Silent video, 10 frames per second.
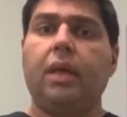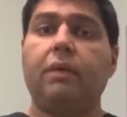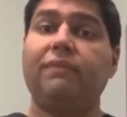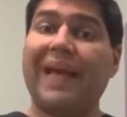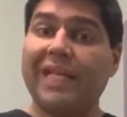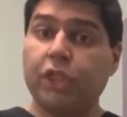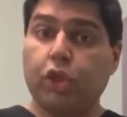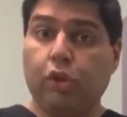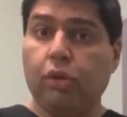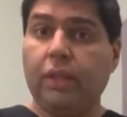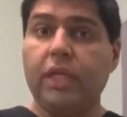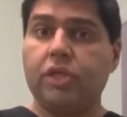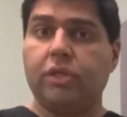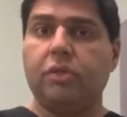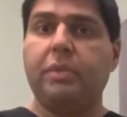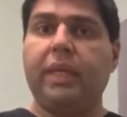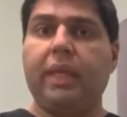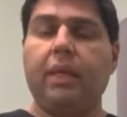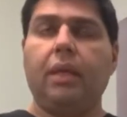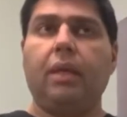vascular lesions,
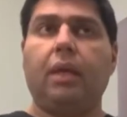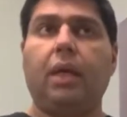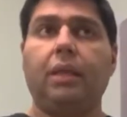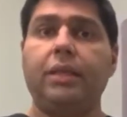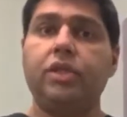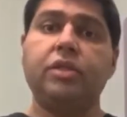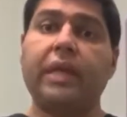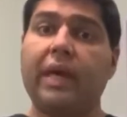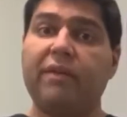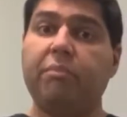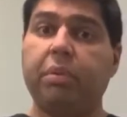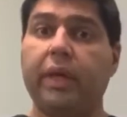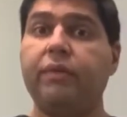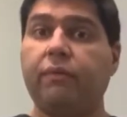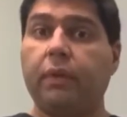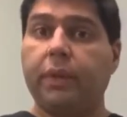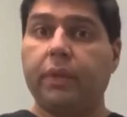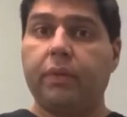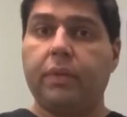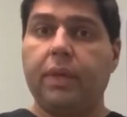meaning uh, lesions that have blood flowing
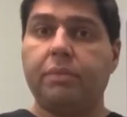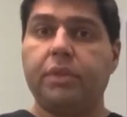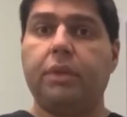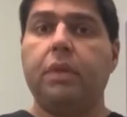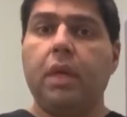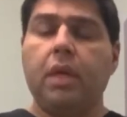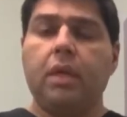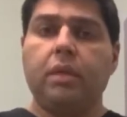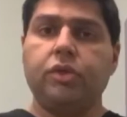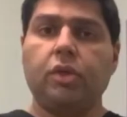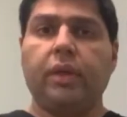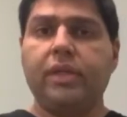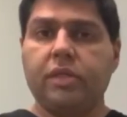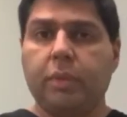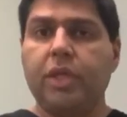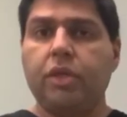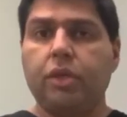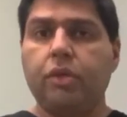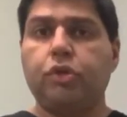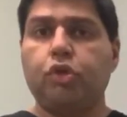through them. So these are lasers we
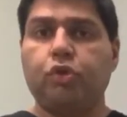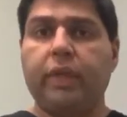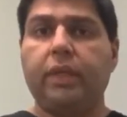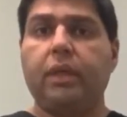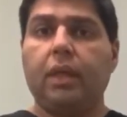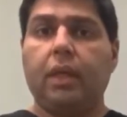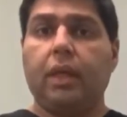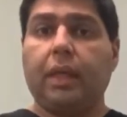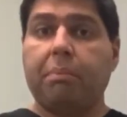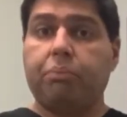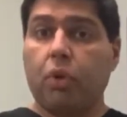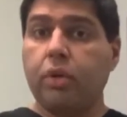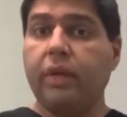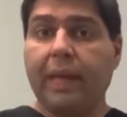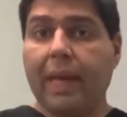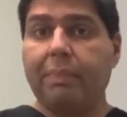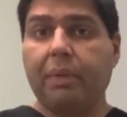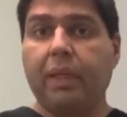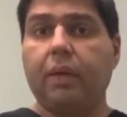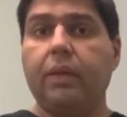use to treat broken
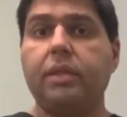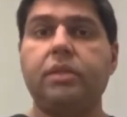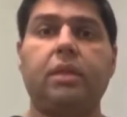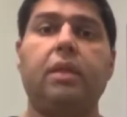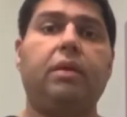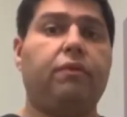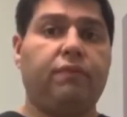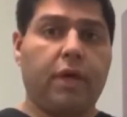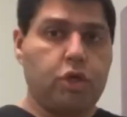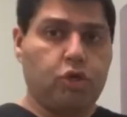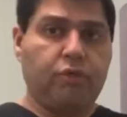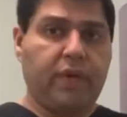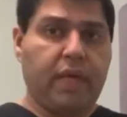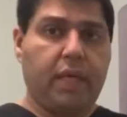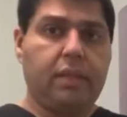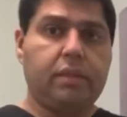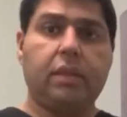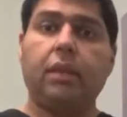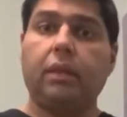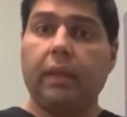capillaries, facial veins,
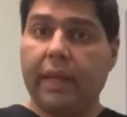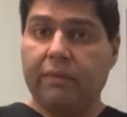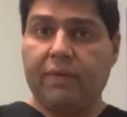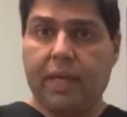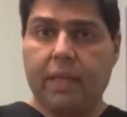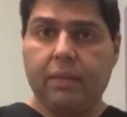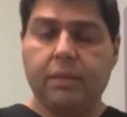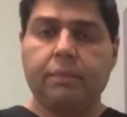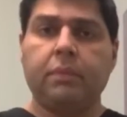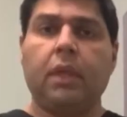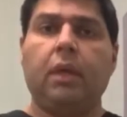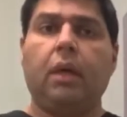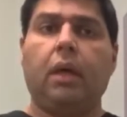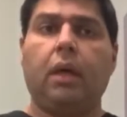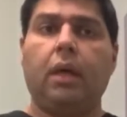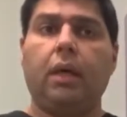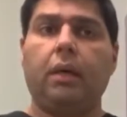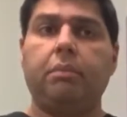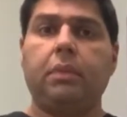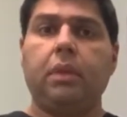leg veins. Um,